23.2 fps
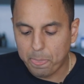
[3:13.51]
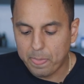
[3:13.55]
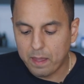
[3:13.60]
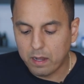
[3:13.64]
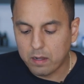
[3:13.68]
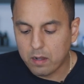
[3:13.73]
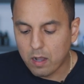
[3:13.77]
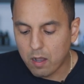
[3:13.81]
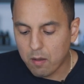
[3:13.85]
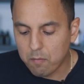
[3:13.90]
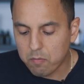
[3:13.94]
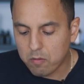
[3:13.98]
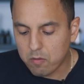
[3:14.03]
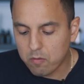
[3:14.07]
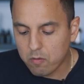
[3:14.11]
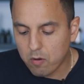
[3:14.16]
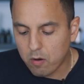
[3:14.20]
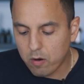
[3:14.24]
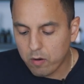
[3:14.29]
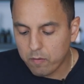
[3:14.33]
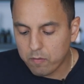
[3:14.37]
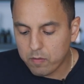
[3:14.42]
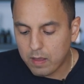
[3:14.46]
It calms
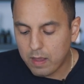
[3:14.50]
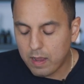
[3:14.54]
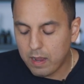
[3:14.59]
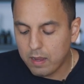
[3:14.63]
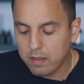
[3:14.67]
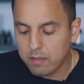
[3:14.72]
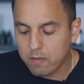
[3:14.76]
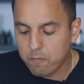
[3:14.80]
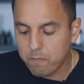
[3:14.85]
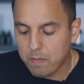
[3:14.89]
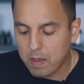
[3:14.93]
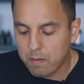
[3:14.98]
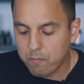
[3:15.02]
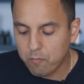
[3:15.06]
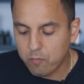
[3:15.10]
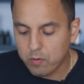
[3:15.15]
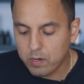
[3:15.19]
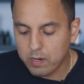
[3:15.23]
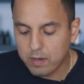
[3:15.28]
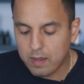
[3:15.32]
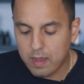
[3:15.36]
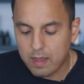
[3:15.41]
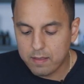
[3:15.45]
nerves, aids
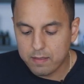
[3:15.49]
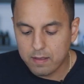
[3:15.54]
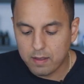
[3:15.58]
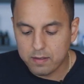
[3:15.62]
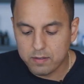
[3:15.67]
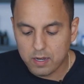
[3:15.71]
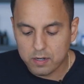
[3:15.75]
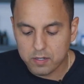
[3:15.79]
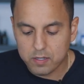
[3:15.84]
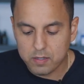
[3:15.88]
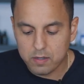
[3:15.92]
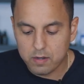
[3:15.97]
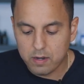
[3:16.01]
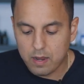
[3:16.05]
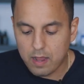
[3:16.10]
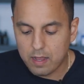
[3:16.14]
memory and digestion,